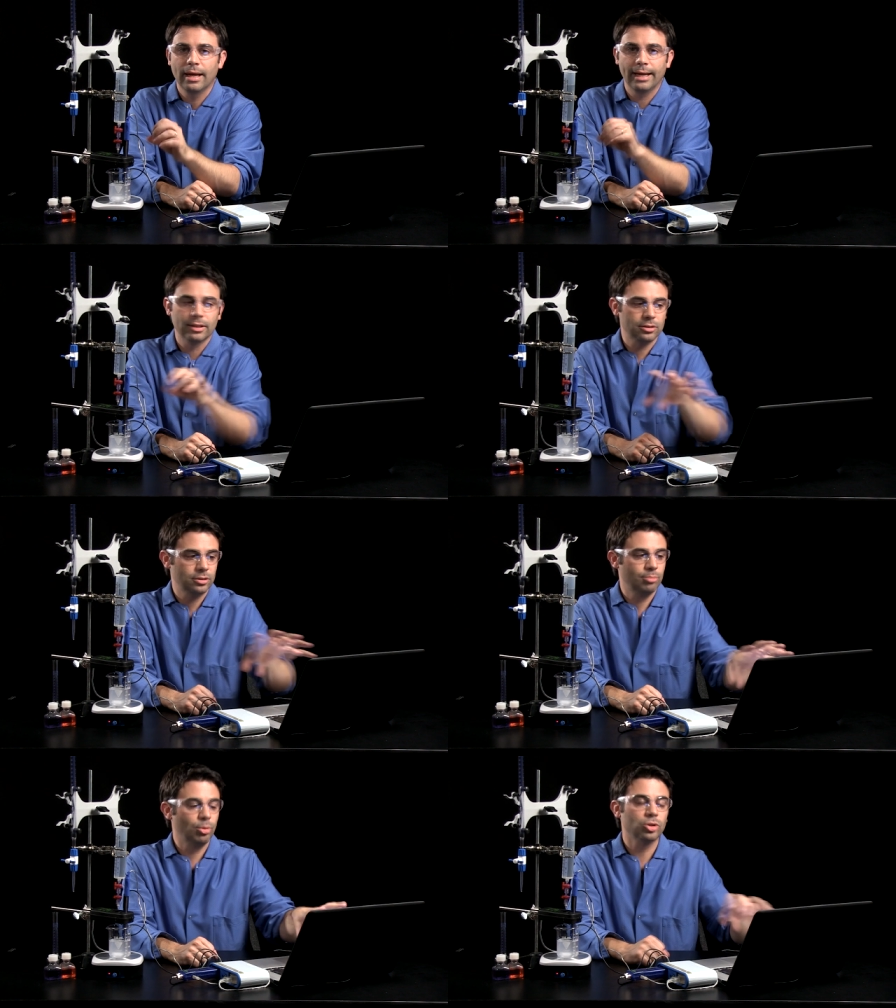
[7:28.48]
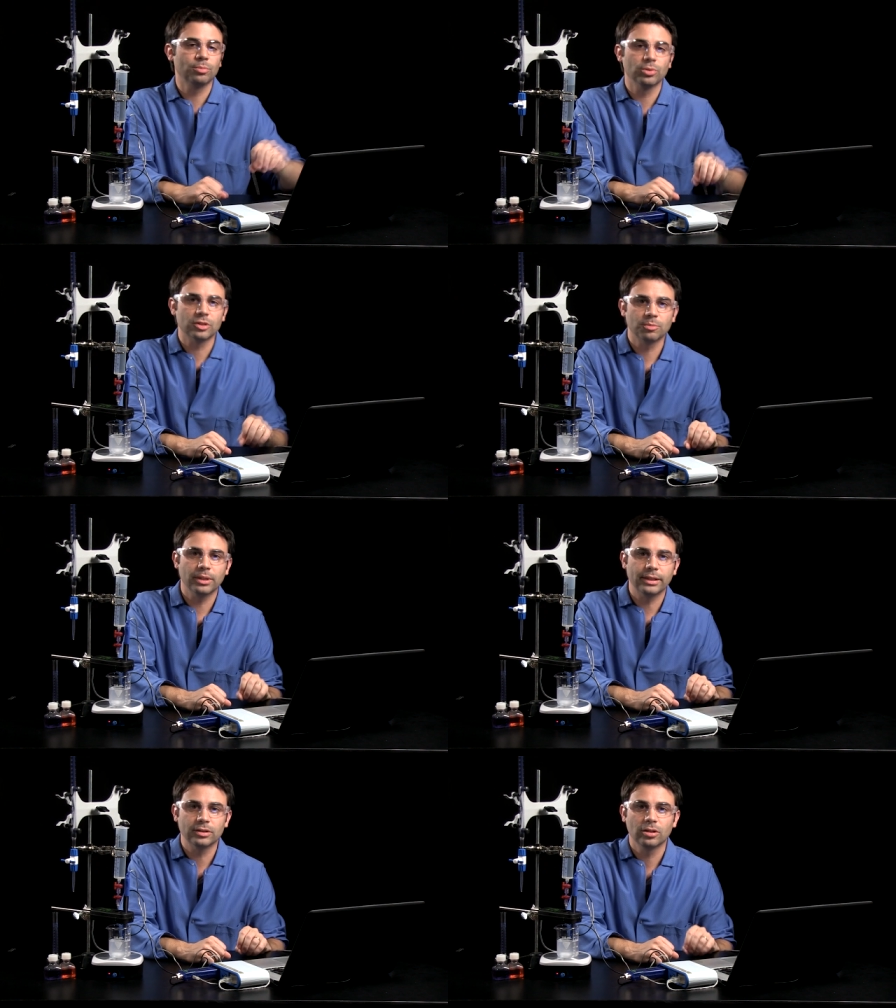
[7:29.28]
and multiple
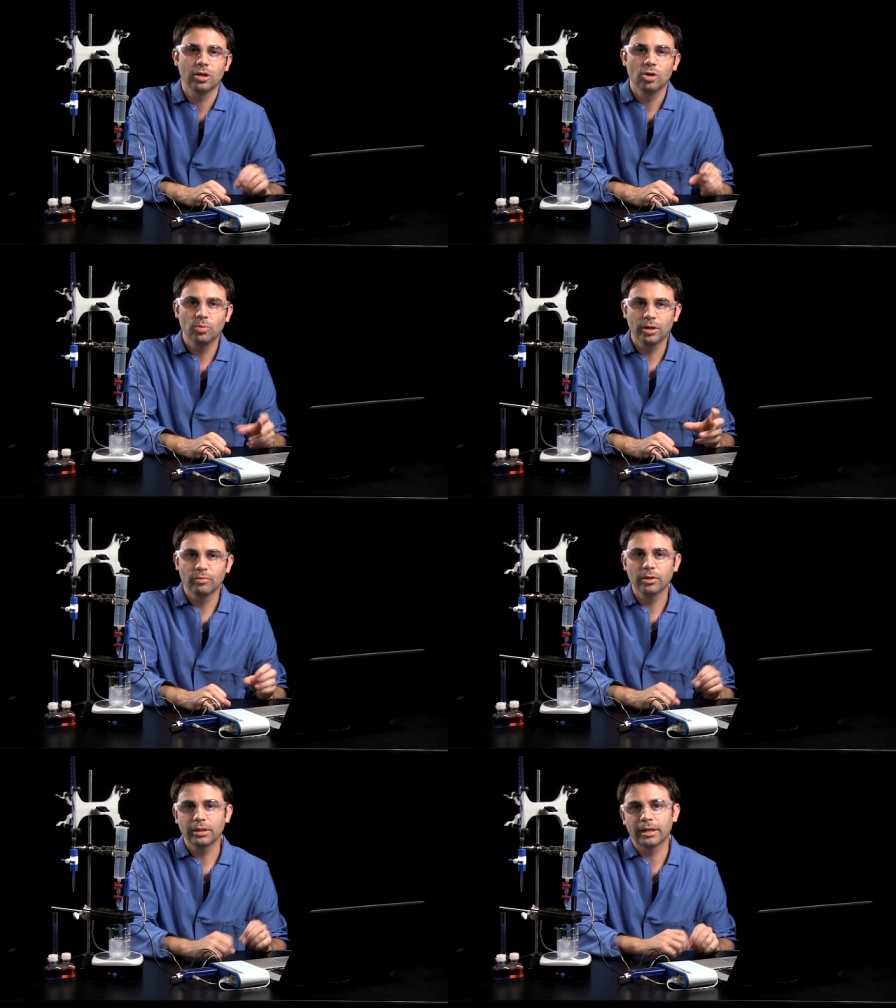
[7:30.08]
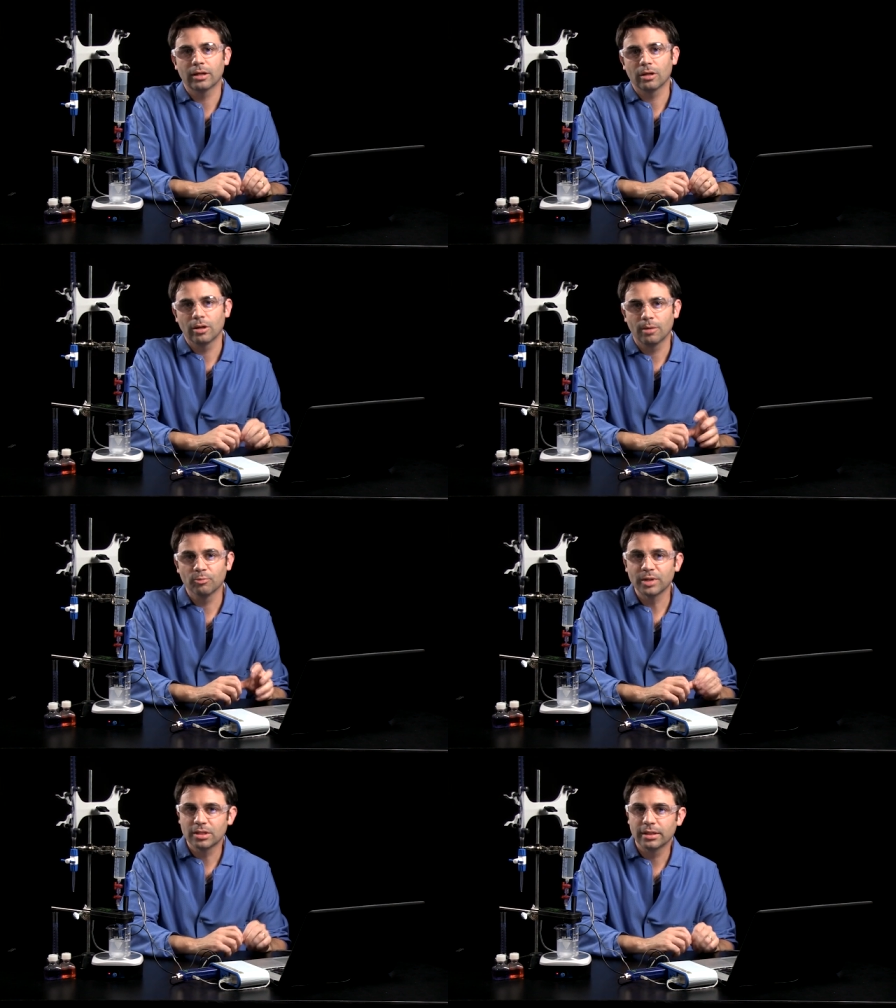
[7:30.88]
displays, we can really get um,
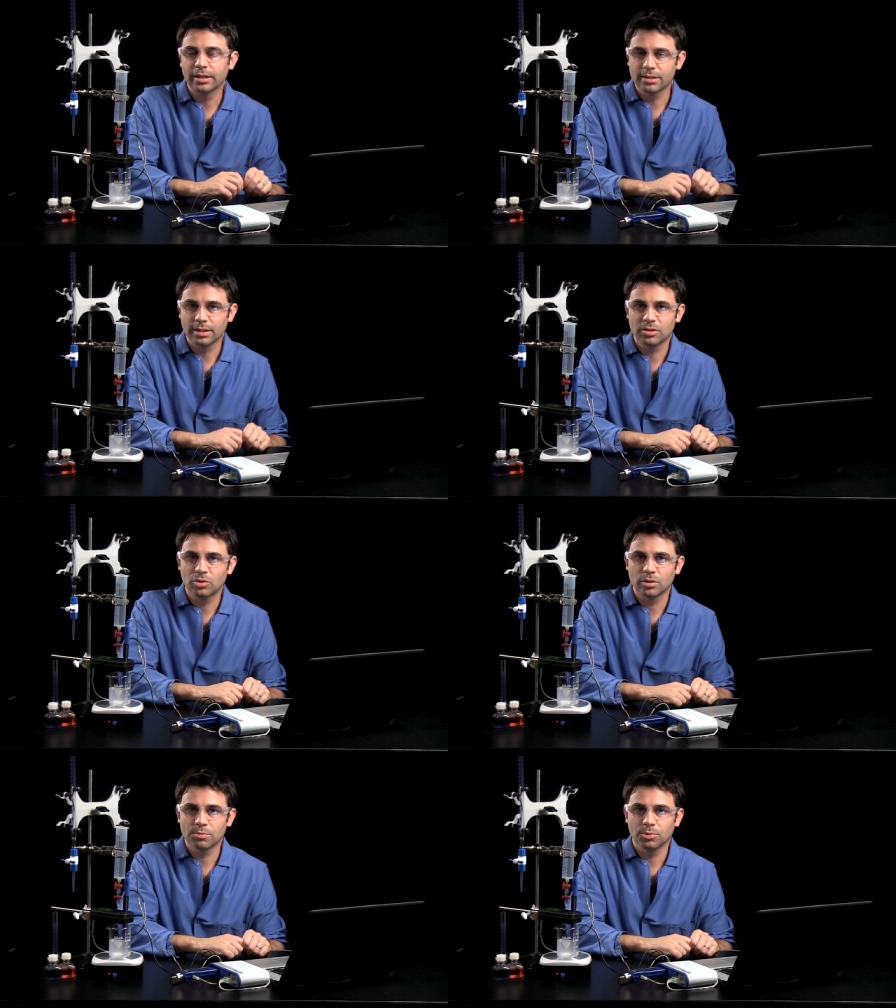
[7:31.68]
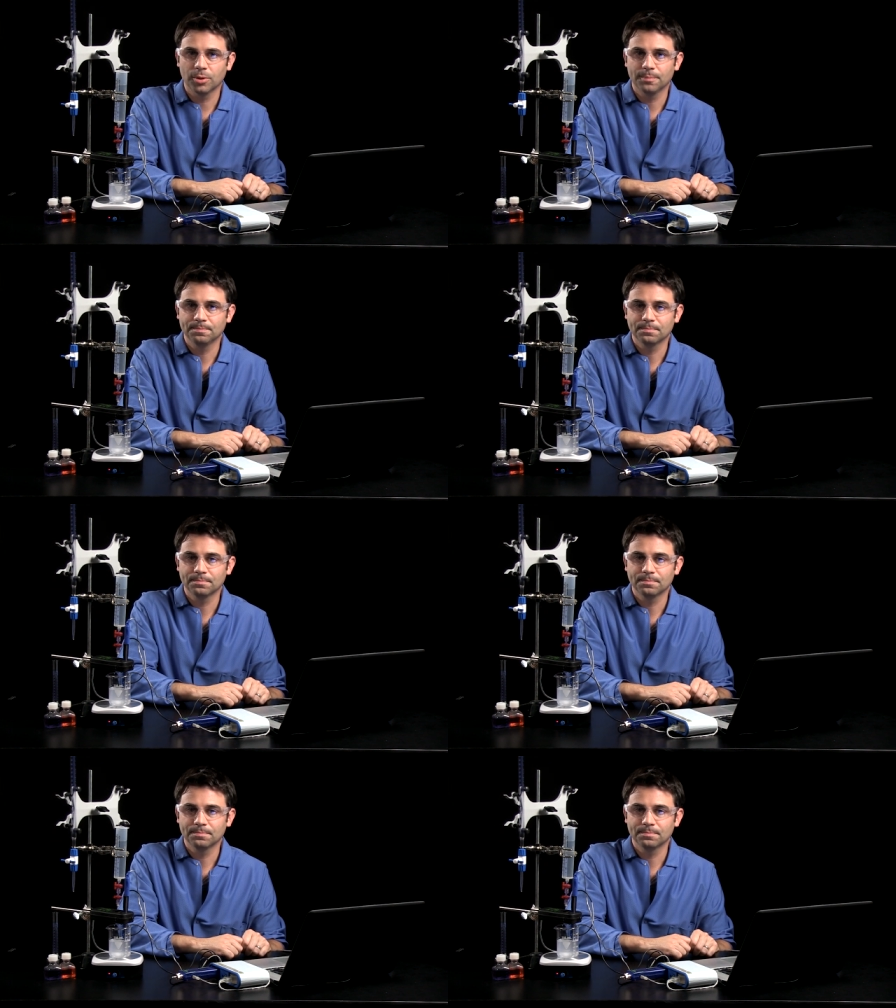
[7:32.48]
rich data sets to explore.